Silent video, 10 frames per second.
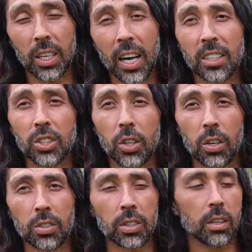glass
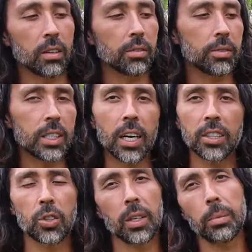jars of
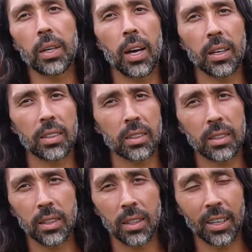dehydrated
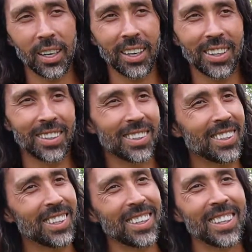bananas, and
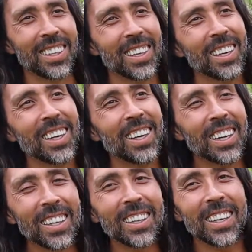
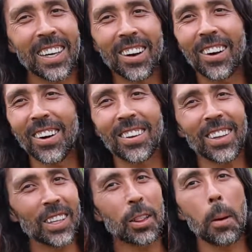They are
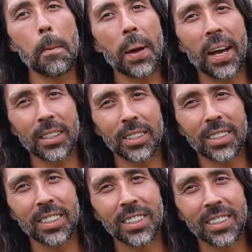like the best.